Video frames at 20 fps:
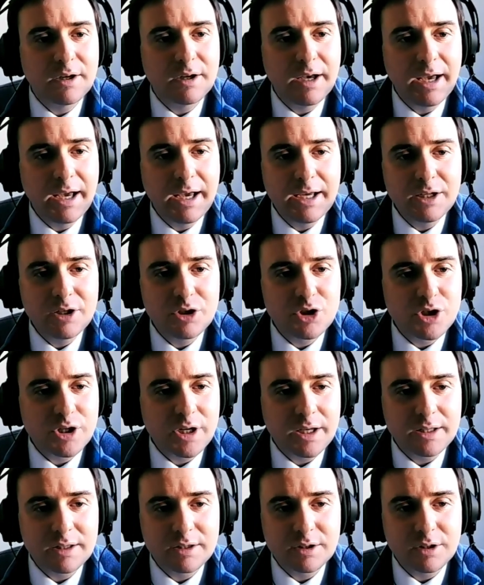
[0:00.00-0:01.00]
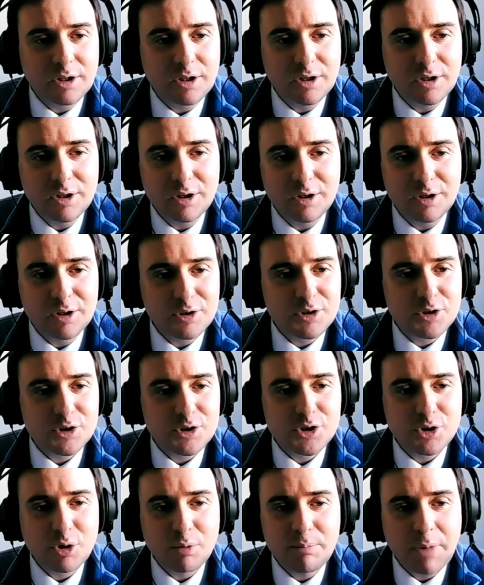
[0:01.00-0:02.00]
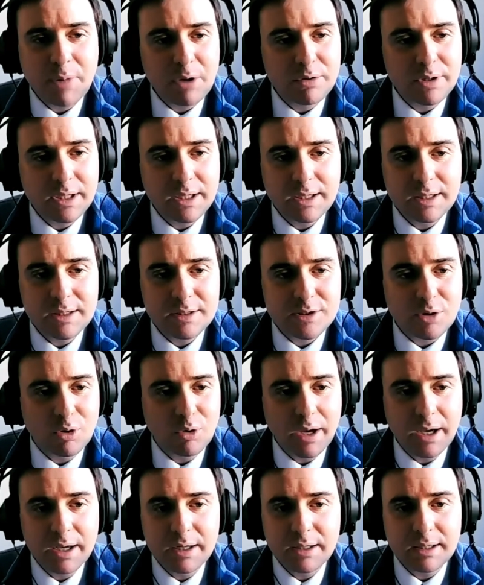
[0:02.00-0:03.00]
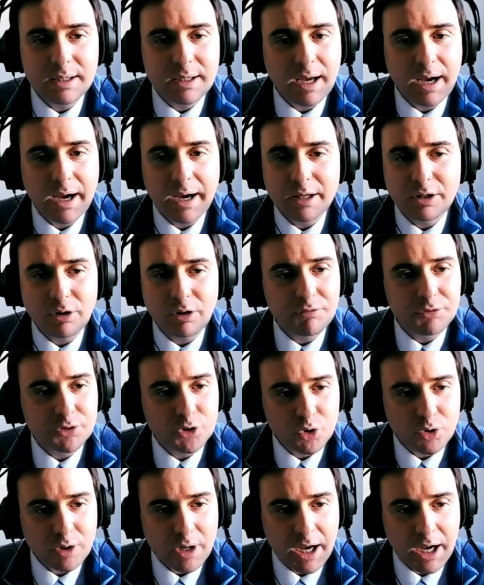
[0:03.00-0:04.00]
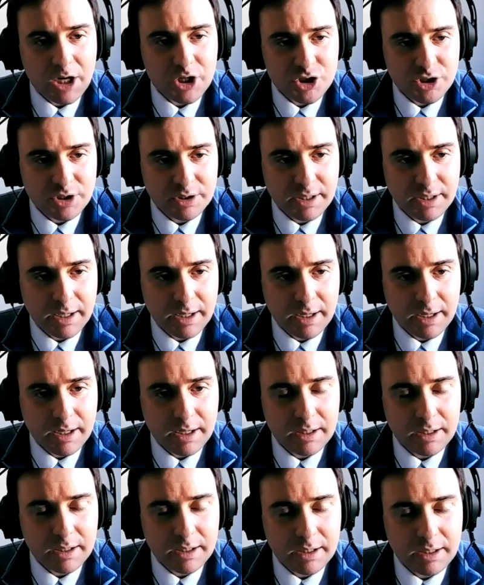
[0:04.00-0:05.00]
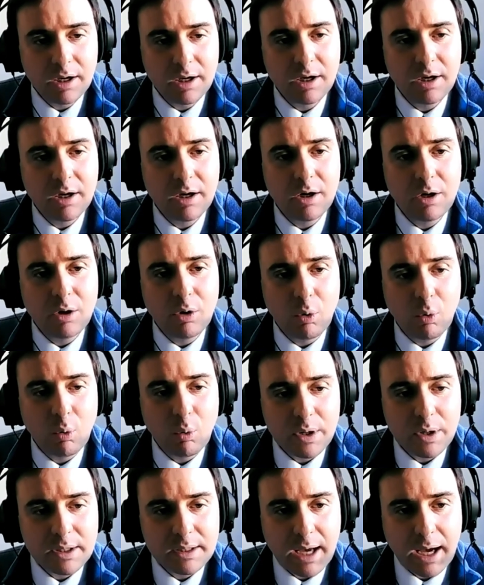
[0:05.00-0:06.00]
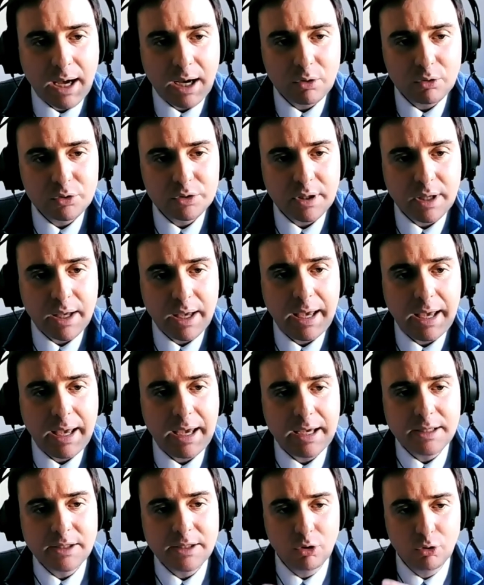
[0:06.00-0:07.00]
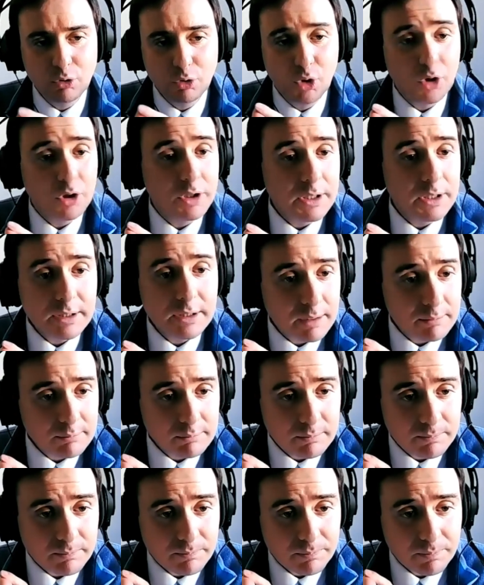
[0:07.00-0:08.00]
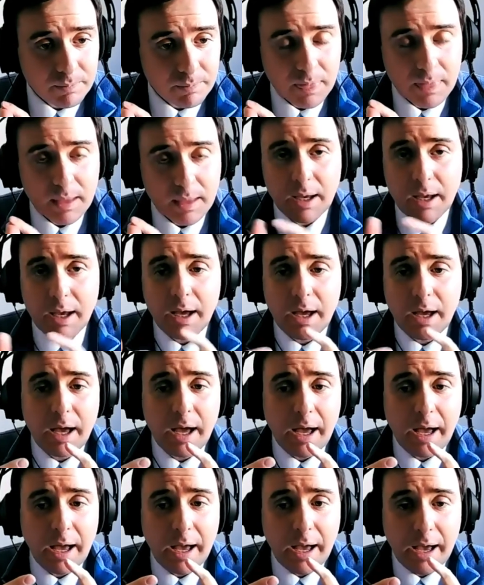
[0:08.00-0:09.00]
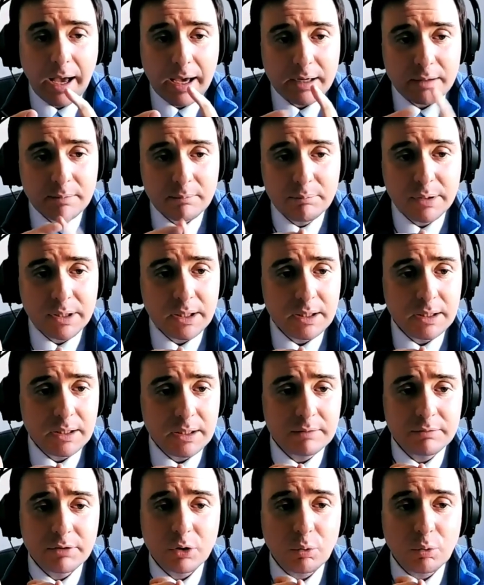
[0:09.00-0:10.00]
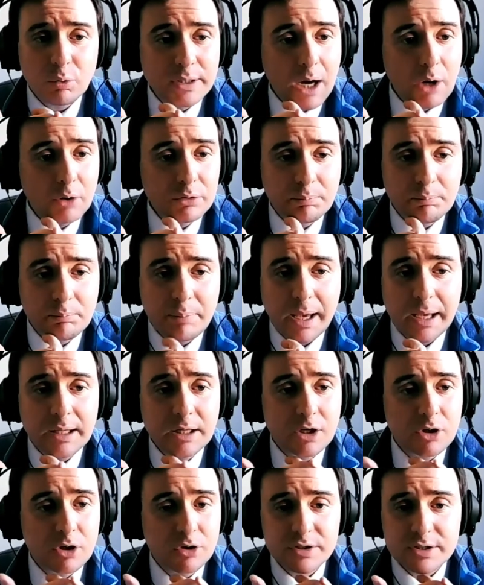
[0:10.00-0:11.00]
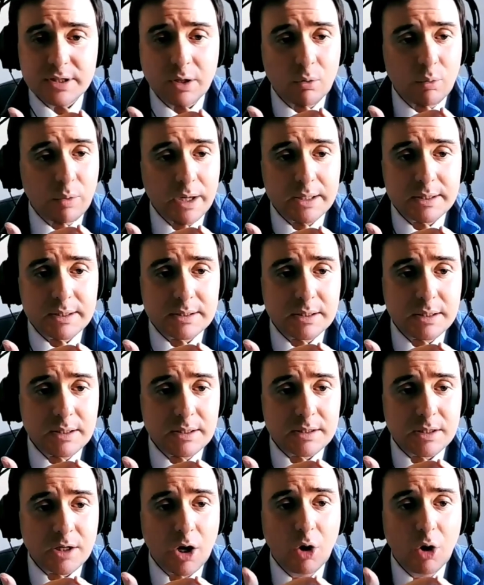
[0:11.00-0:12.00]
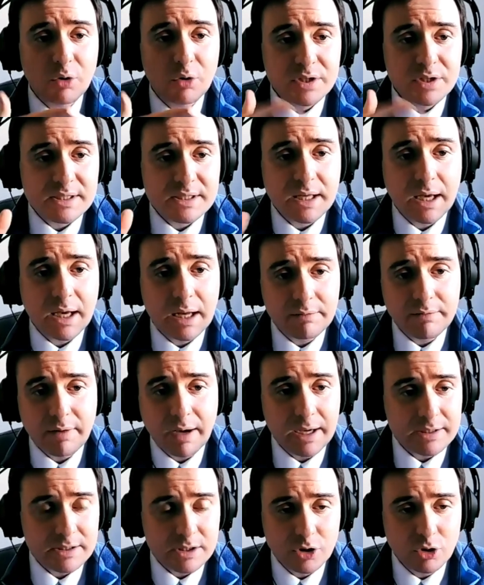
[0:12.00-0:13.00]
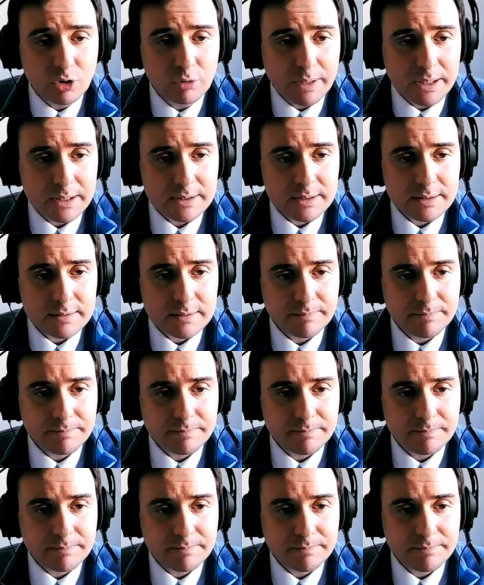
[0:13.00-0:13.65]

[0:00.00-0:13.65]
ancient submarines or any kind of trash there without A, ruining them, and B, even without paying consequences ourselves as humans.